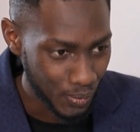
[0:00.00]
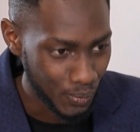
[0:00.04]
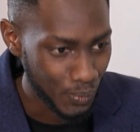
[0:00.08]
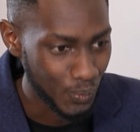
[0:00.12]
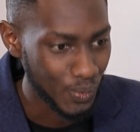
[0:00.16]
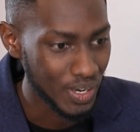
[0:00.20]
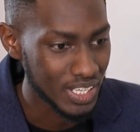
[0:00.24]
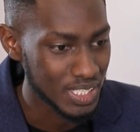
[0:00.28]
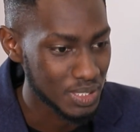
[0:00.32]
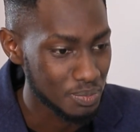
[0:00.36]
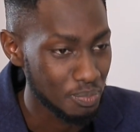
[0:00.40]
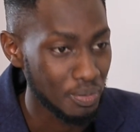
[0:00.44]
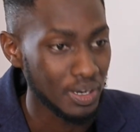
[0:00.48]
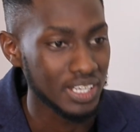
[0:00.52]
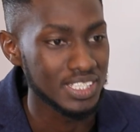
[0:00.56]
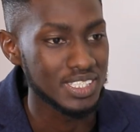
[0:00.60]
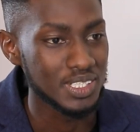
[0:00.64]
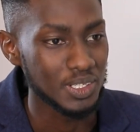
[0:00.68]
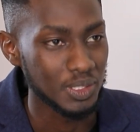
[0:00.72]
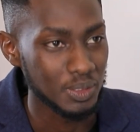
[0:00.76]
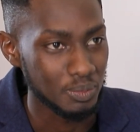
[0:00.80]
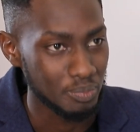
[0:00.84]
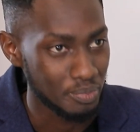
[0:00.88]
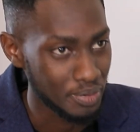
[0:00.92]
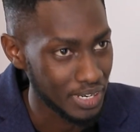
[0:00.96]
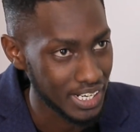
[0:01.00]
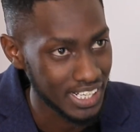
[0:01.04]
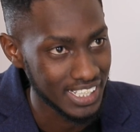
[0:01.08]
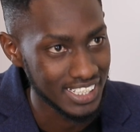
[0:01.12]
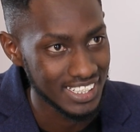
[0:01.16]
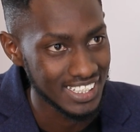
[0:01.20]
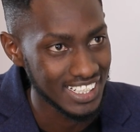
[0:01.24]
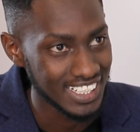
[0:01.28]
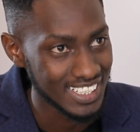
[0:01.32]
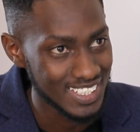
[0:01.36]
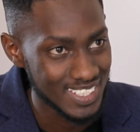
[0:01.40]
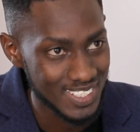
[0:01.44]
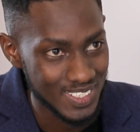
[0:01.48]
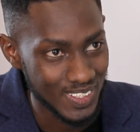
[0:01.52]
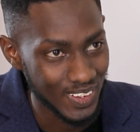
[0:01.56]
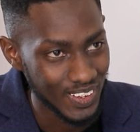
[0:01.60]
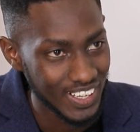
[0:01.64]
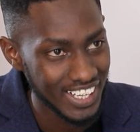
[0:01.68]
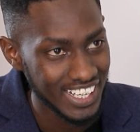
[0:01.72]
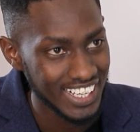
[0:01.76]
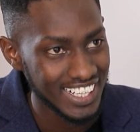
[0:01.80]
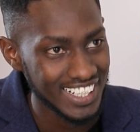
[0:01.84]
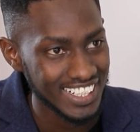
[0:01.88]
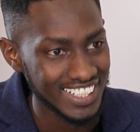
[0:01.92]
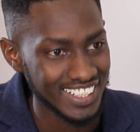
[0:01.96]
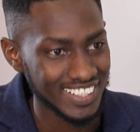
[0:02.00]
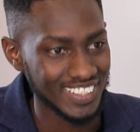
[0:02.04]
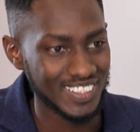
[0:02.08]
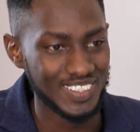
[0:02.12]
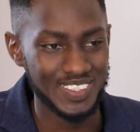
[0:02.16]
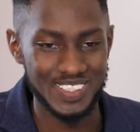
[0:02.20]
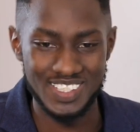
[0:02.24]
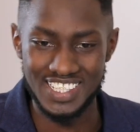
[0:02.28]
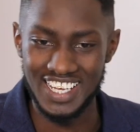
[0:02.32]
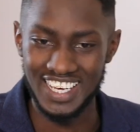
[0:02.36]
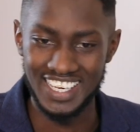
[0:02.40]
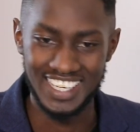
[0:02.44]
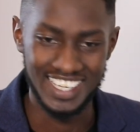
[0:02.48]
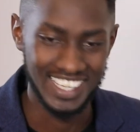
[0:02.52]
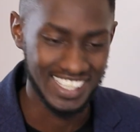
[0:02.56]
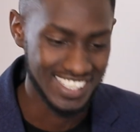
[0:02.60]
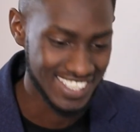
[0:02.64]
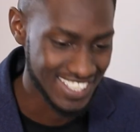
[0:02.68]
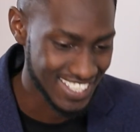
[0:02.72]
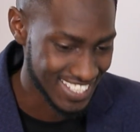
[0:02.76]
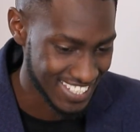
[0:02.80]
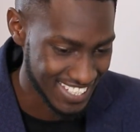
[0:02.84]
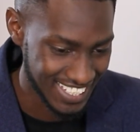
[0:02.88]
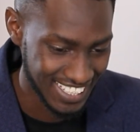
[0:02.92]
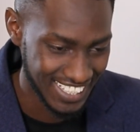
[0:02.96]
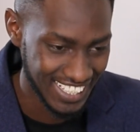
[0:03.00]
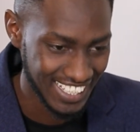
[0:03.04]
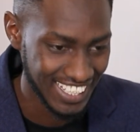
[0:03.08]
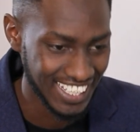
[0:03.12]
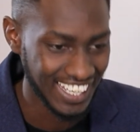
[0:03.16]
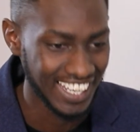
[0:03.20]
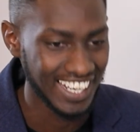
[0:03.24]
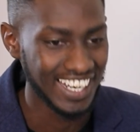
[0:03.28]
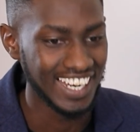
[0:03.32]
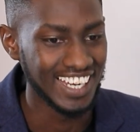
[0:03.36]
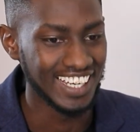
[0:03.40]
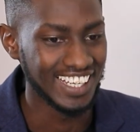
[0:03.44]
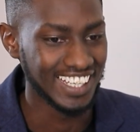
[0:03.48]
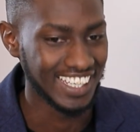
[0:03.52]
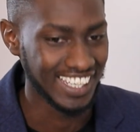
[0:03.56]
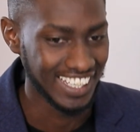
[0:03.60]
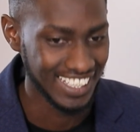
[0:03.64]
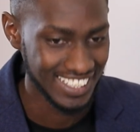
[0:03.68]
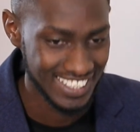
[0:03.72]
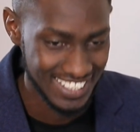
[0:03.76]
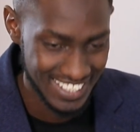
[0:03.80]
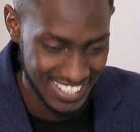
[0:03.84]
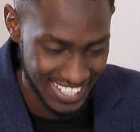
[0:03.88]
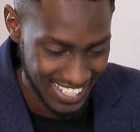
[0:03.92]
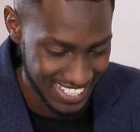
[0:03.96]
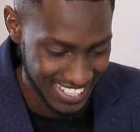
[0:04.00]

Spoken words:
know what part I'll pray in that song, because I can't sing and I can't